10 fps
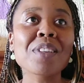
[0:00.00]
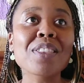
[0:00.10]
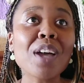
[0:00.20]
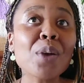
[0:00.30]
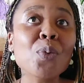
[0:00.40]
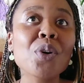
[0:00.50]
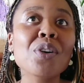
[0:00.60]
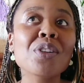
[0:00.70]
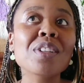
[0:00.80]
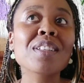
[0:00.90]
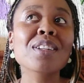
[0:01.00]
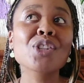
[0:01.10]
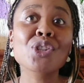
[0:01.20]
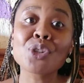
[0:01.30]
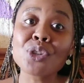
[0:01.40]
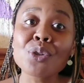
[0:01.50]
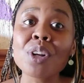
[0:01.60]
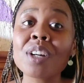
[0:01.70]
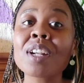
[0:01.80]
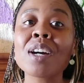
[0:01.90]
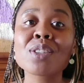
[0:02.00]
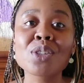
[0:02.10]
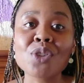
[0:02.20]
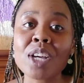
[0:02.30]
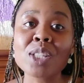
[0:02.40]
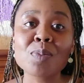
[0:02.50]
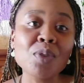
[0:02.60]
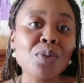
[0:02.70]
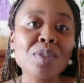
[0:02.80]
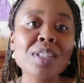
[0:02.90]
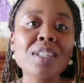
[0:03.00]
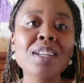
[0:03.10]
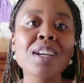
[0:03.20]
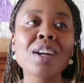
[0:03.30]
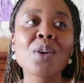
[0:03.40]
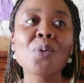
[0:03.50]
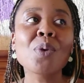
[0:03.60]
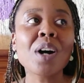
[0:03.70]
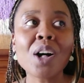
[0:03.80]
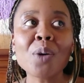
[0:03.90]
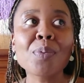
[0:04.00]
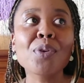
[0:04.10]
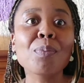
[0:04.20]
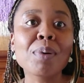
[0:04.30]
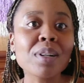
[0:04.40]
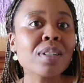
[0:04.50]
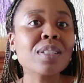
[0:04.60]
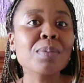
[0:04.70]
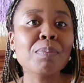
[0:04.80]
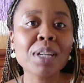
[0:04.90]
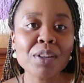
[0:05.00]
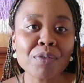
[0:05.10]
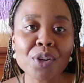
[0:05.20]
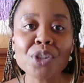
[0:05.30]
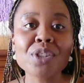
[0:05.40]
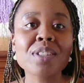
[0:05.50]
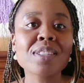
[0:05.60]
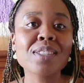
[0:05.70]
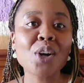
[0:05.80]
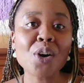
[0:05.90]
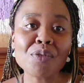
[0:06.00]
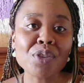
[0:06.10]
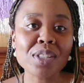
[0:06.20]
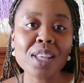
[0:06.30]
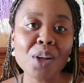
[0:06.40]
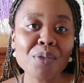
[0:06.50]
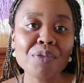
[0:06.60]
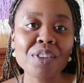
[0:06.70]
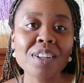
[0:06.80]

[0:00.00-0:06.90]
that will, should you learn how to transmute, will help you build better versions of yourself.